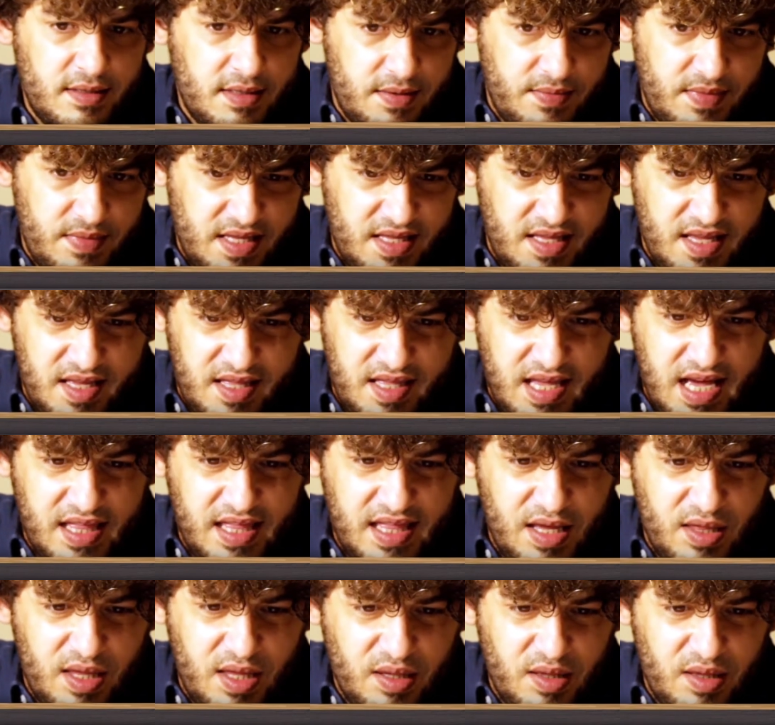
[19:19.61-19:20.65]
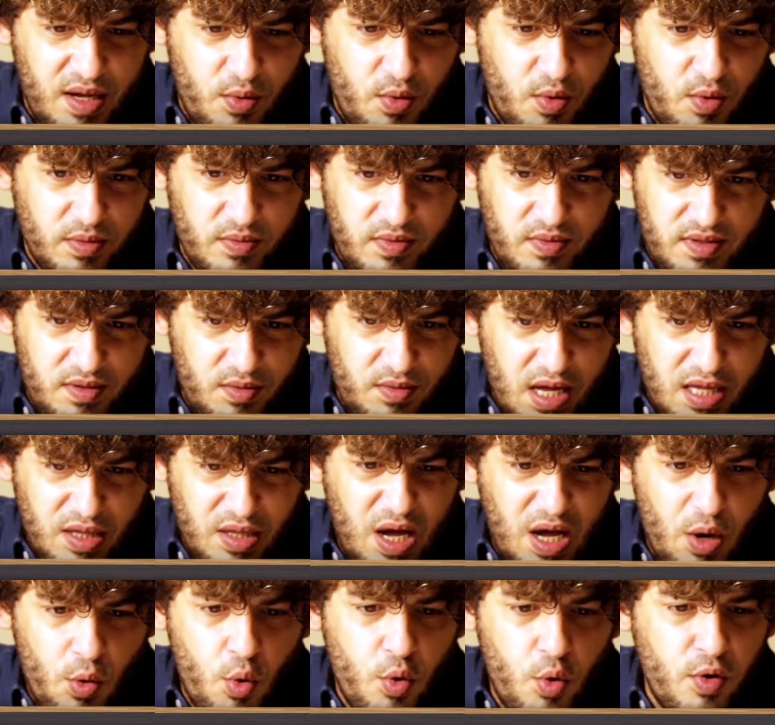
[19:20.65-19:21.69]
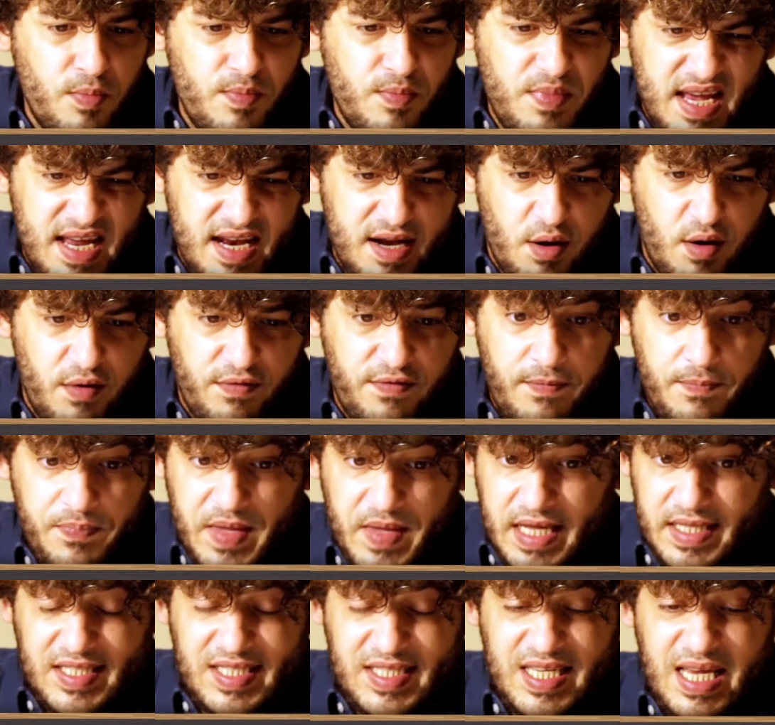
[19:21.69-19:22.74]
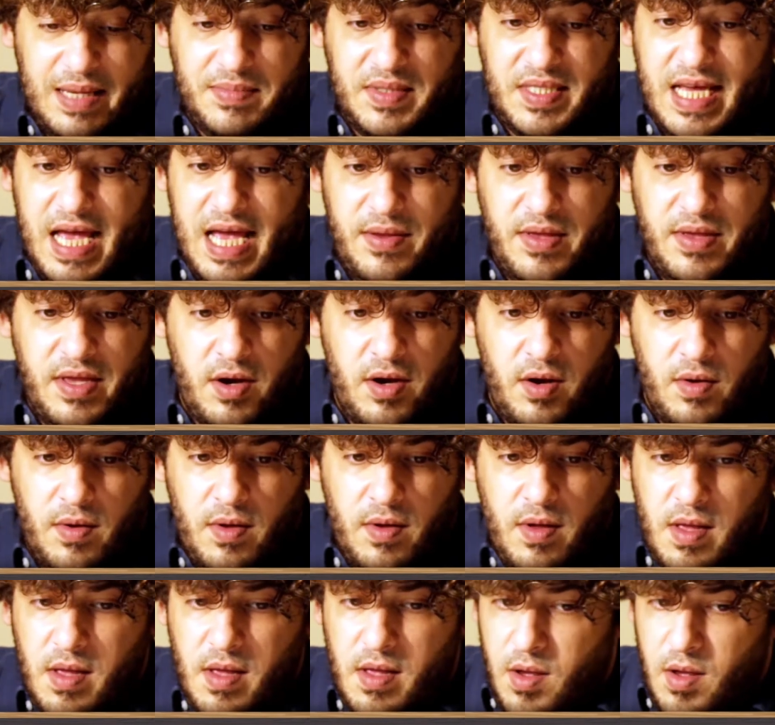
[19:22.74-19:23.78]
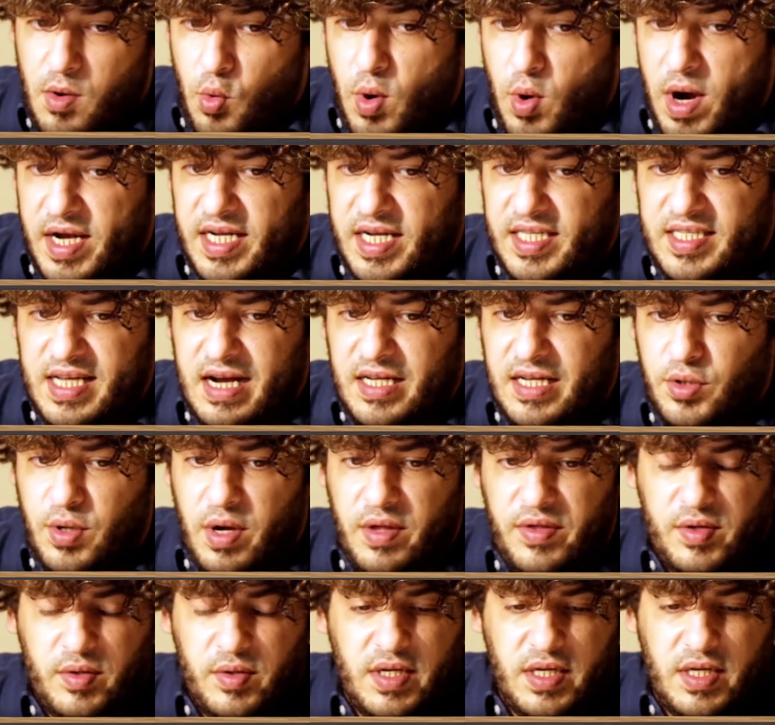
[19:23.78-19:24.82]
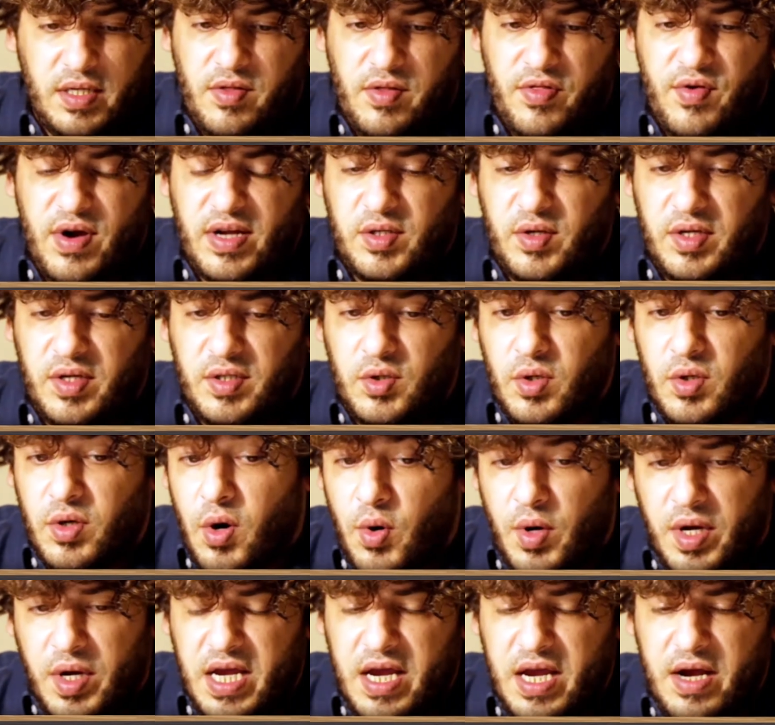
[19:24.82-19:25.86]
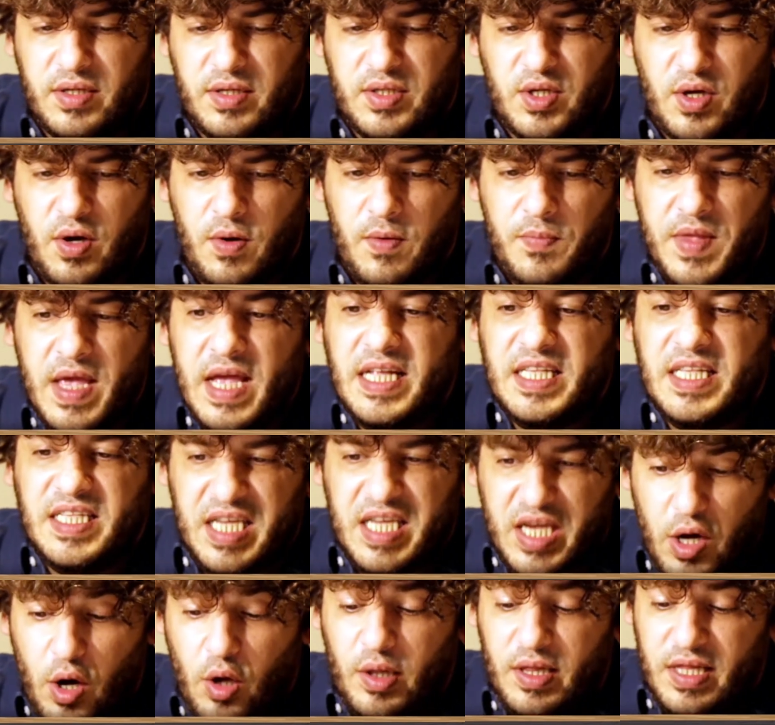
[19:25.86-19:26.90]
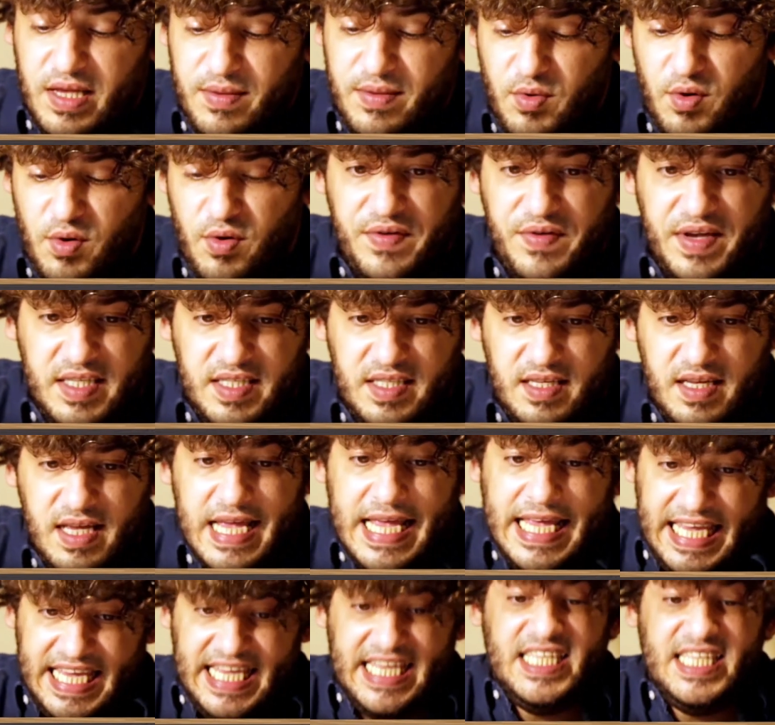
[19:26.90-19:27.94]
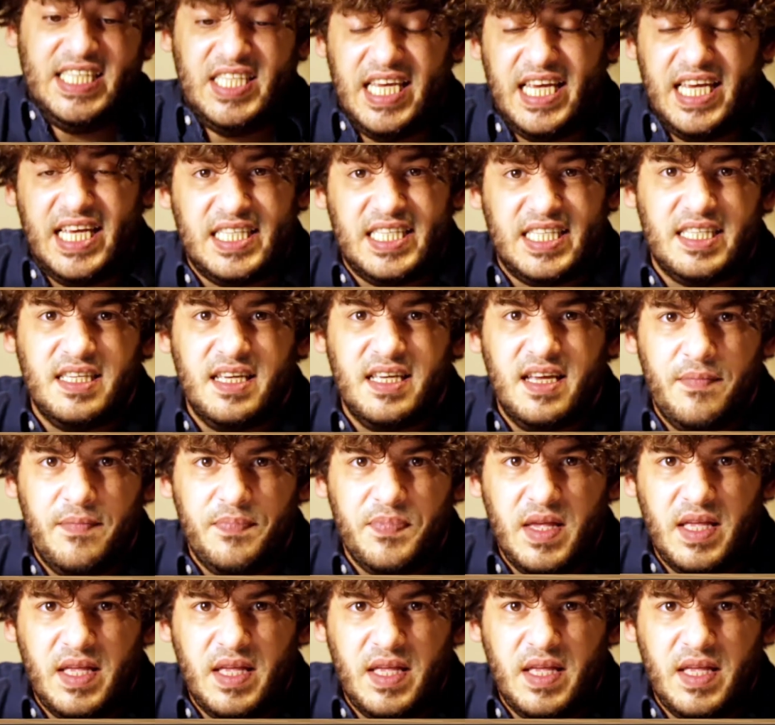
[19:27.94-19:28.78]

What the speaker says: I mean, that wouldn't be enough. At the same time, you know, white is kind of threatening to go here. So the only move is e6.